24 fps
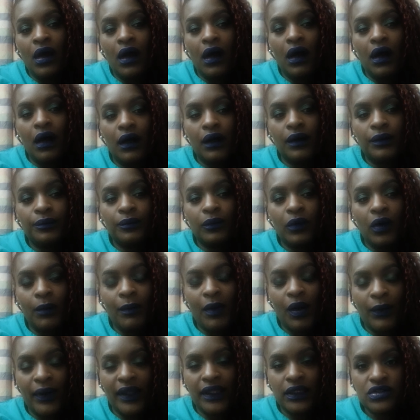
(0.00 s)
um, on
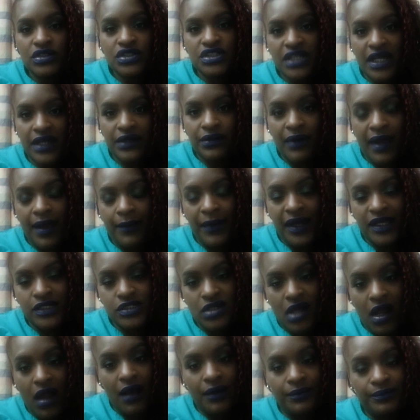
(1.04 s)
my weight loss channel at my
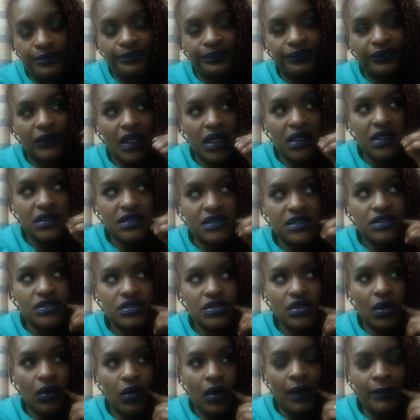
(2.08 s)
job.
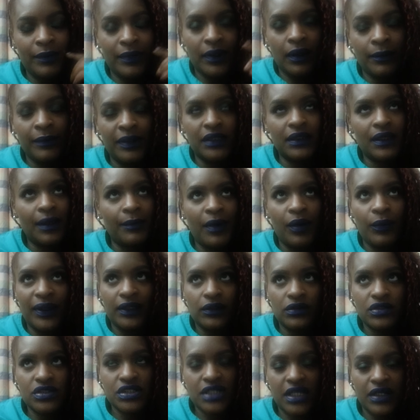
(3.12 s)
So, I mean, I mean, not my
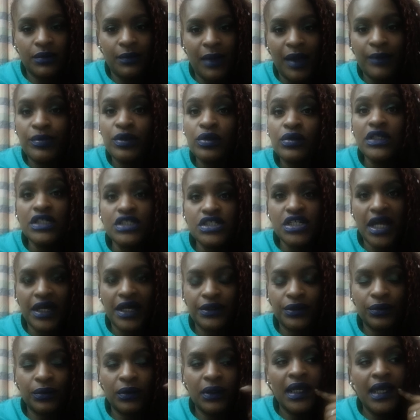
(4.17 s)
weight loss channel, my beauty
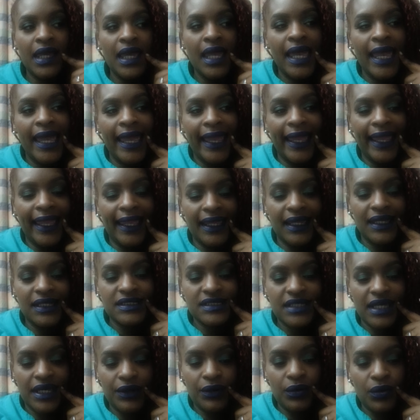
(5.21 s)
channel.
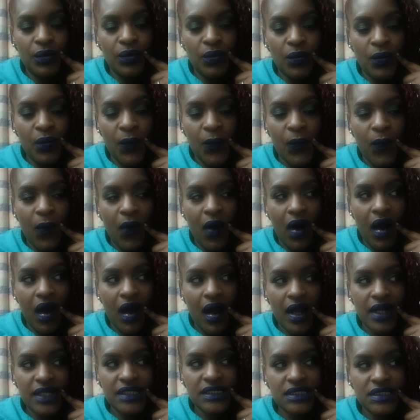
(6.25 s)
And I don't
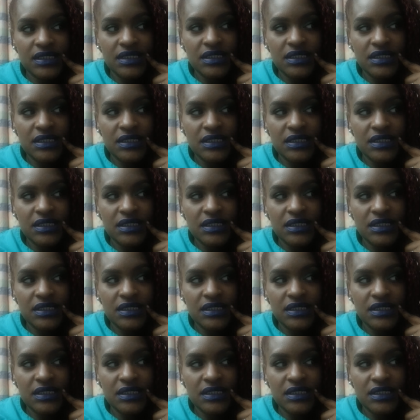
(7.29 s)
want,